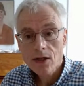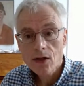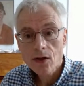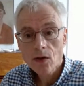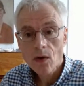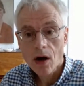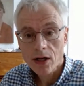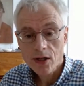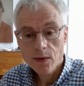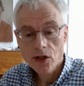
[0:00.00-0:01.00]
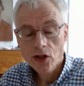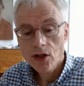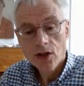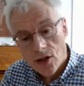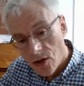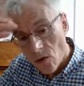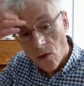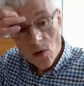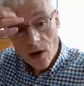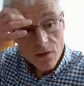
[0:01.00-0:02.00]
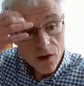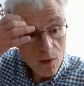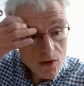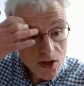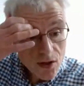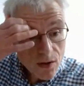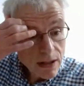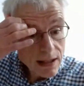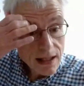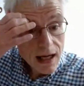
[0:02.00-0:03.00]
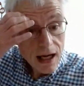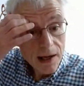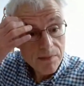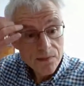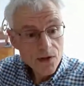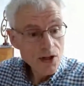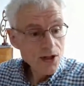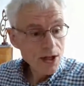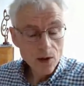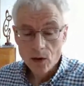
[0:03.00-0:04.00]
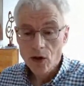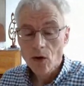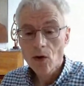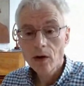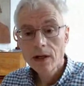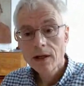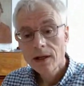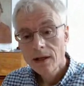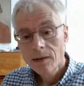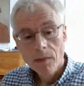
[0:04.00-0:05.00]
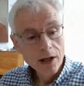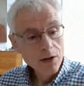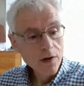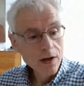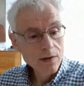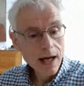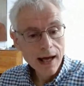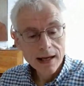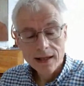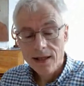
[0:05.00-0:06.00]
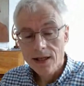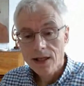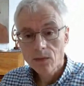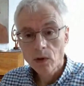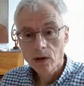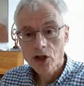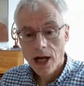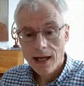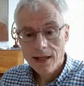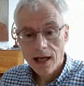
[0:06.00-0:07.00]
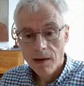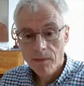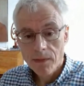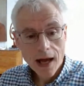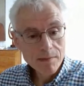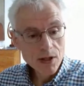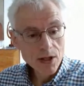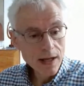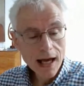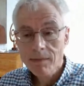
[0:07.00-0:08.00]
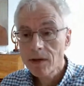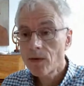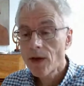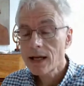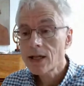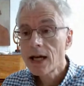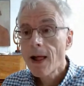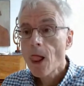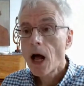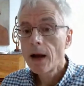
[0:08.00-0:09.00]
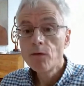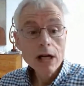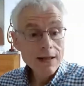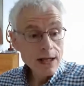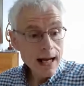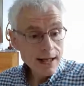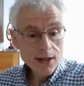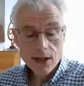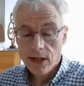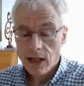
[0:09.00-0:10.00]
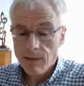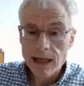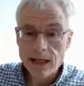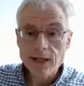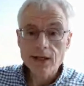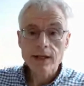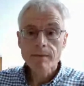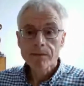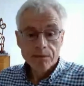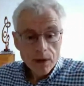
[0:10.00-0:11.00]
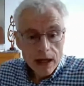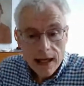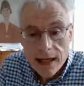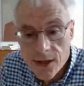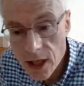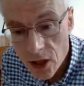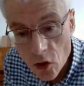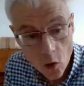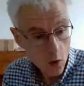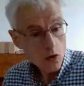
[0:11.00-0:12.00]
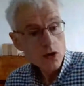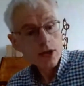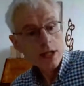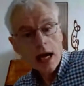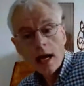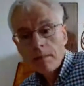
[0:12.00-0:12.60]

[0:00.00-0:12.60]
to ask questions, or if you want to, just turn on your microphone and we'll chat. I'm absolutely happy with that. And really the next 30 minutes is yours.